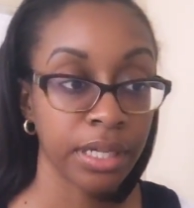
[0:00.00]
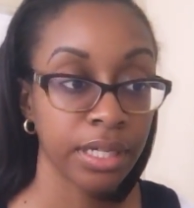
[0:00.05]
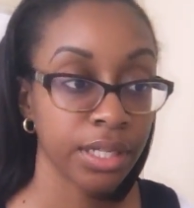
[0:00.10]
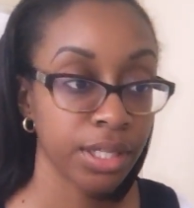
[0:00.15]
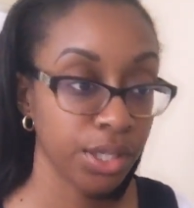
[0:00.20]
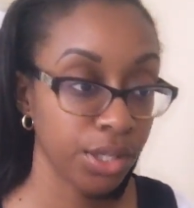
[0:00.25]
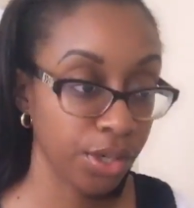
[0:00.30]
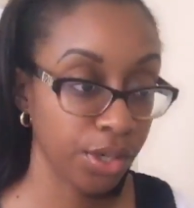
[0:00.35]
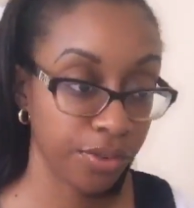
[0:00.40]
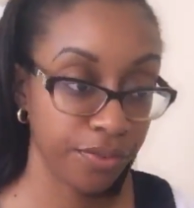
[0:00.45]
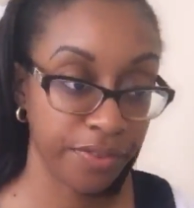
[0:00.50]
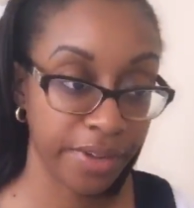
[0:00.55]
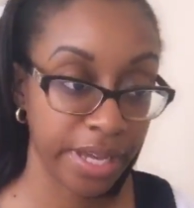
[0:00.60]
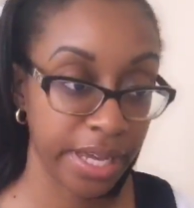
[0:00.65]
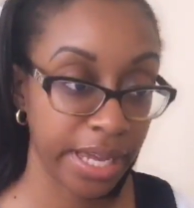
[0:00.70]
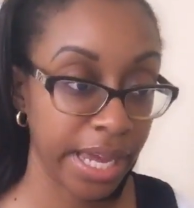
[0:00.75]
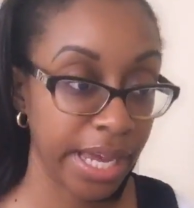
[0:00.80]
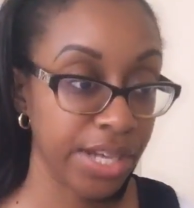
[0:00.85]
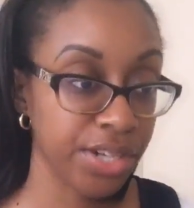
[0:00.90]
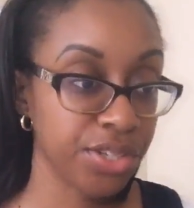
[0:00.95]

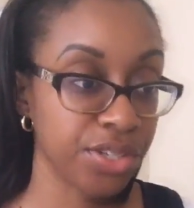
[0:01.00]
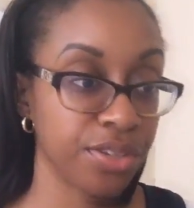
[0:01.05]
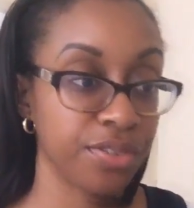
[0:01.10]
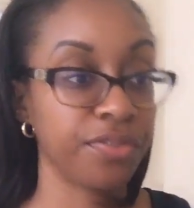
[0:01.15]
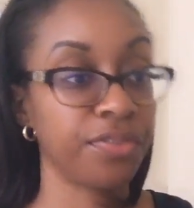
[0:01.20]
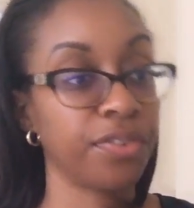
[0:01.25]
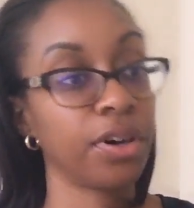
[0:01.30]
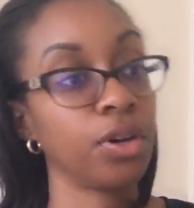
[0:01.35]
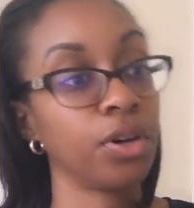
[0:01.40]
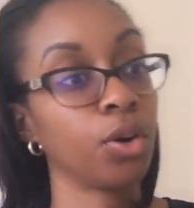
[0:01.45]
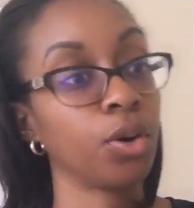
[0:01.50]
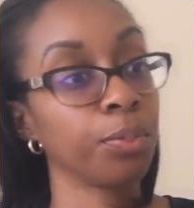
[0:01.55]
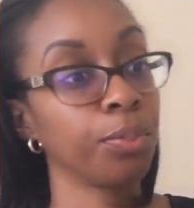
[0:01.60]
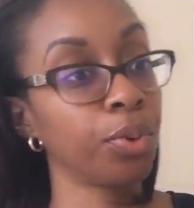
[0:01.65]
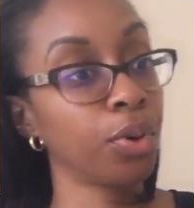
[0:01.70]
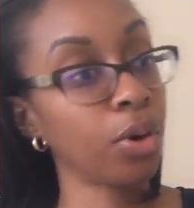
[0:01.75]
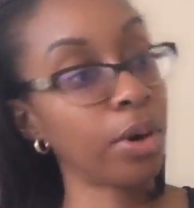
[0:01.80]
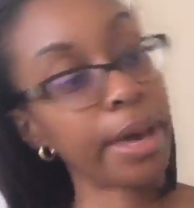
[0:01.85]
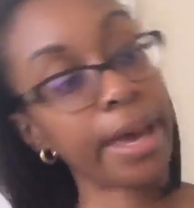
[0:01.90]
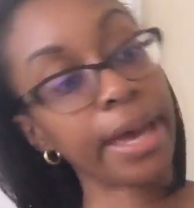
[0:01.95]
vacation fund, or
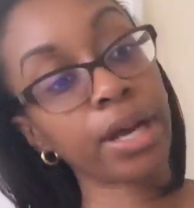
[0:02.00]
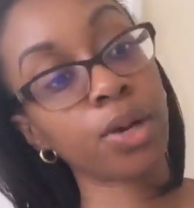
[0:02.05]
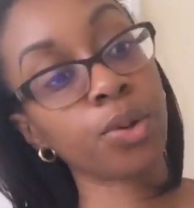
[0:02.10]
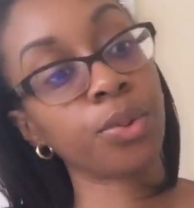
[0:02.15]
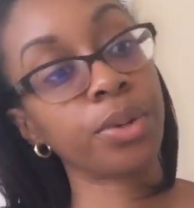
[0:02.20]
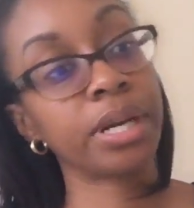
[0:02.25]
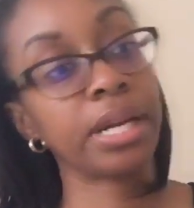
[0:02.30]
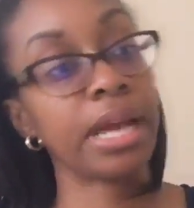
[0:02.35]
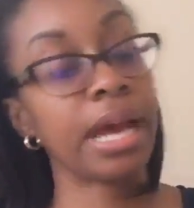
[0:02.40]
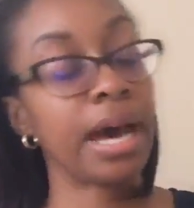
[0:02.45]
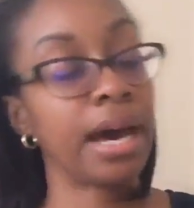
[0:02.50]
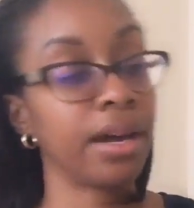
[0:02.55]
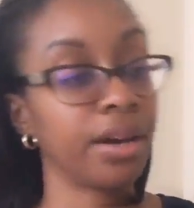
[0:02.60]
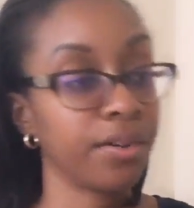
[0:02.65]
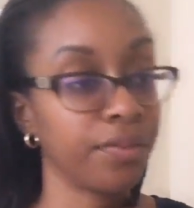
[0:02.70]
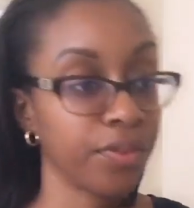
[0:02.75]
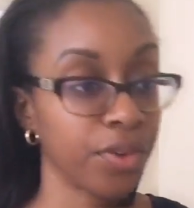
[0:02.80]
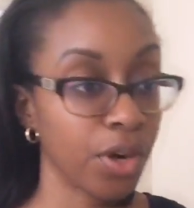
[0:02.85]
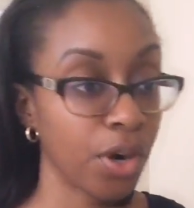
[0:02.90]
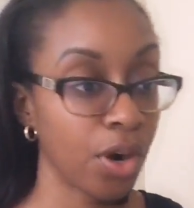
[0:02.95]
pull equity out
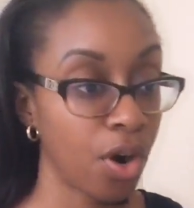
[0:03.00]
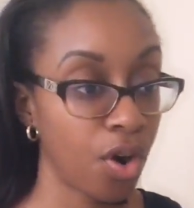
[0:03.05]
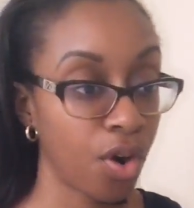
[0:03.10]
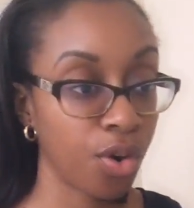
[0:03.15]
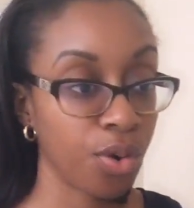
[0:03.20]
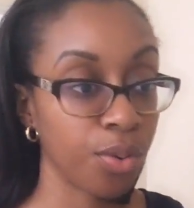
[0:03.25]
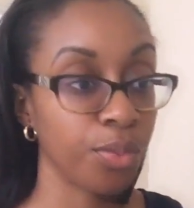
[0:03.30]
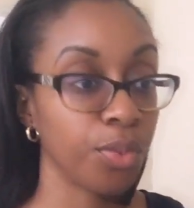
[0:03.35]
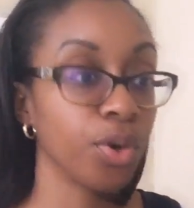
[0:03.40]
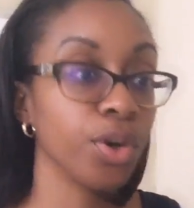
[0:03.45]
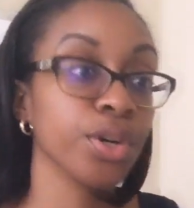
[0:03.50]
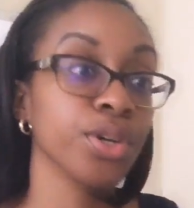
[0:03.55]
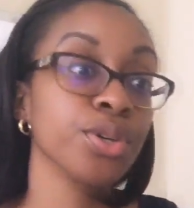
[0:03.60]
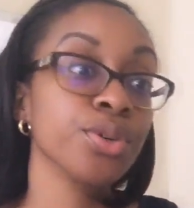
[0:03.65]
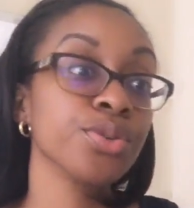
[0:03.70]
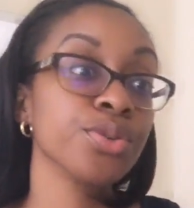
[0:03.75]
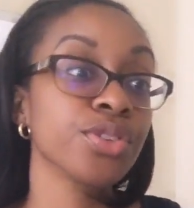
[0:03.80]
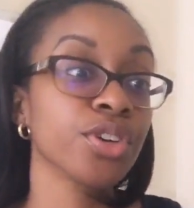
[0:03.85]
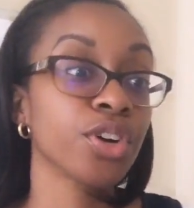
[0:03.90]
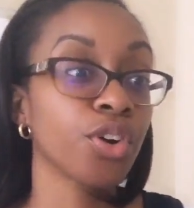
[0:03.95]
of your home, or
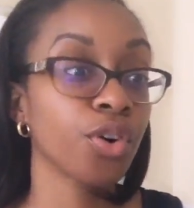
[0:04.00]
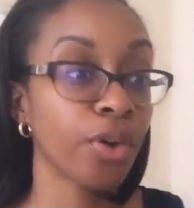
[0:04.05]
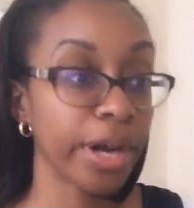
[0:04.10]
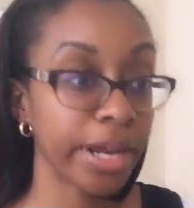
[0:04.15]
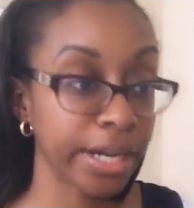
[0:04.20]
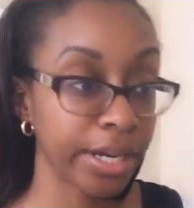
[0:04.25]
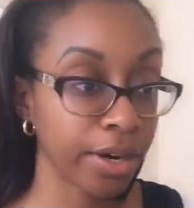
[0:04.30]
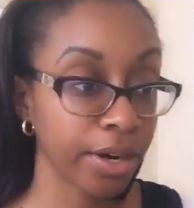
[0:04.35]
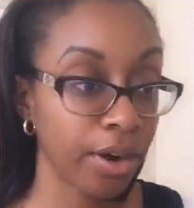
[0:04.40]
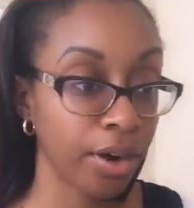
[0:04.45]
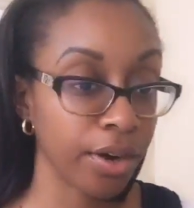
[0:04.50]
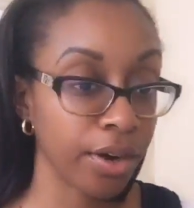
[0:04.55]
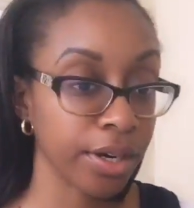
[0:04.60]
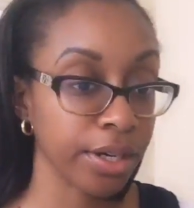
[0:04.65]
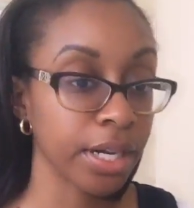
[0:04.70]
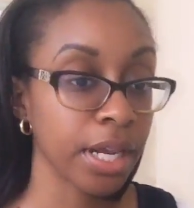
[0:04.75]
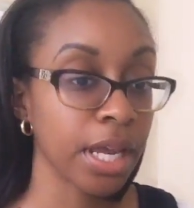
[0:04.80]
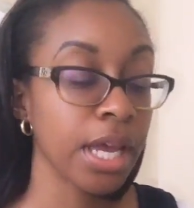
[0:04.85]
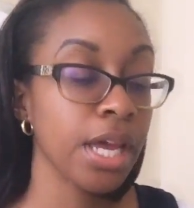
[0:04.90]
use a credit card.